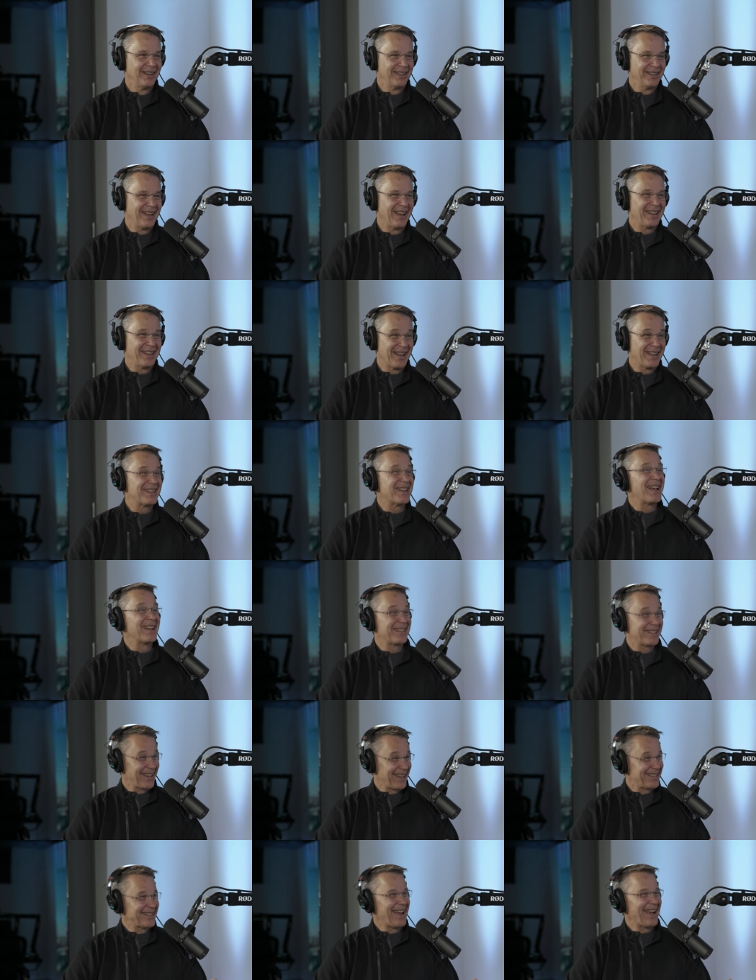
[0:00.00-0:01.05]
Yep. Yeah, yeah, it's,
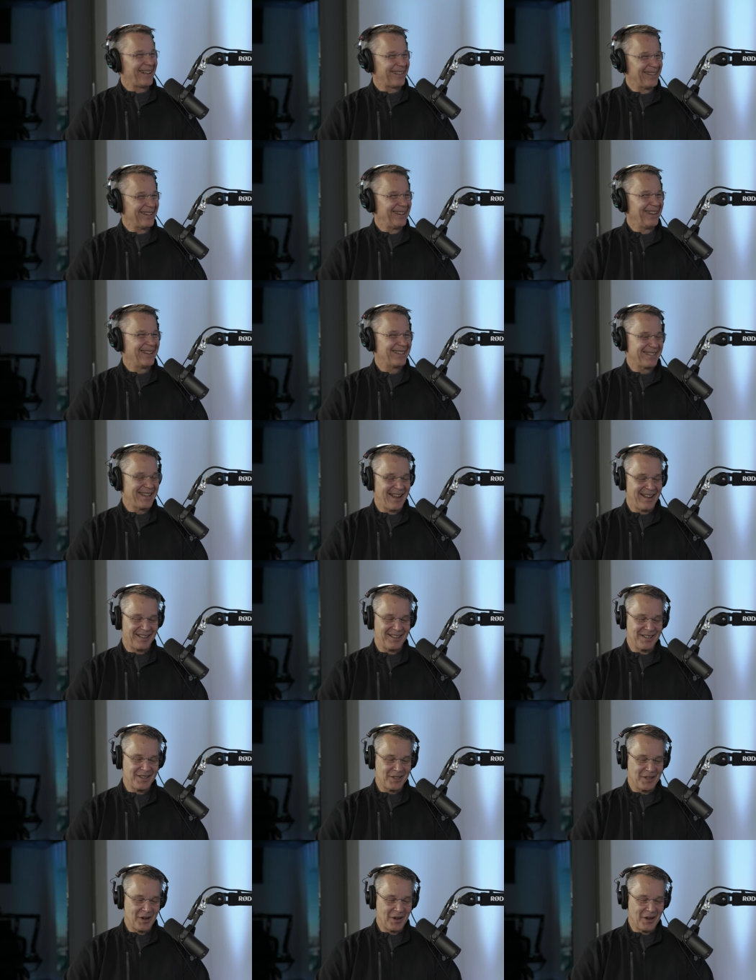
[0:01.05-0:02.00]
it's exactly, exactly.